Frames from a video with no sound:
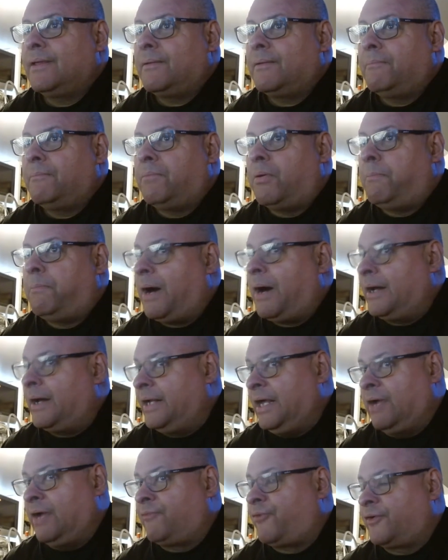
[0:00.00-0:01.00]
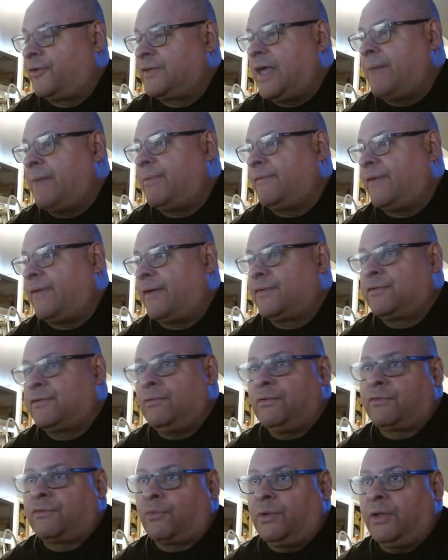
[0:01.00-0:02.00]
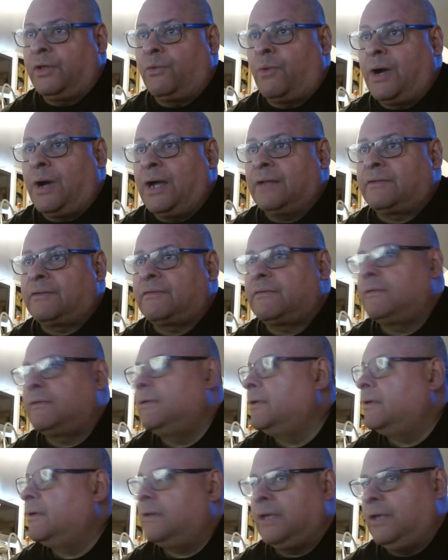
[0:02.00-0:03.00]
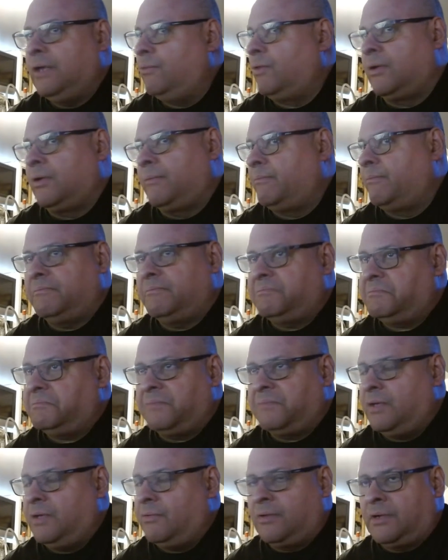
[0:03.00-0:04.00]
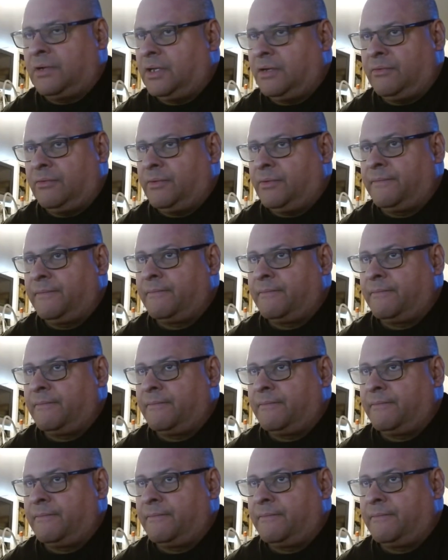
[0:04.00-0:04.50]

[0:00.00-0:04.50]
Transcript: But Bonaire, for example, if I was doing 20 watts, he wouldn't hear me.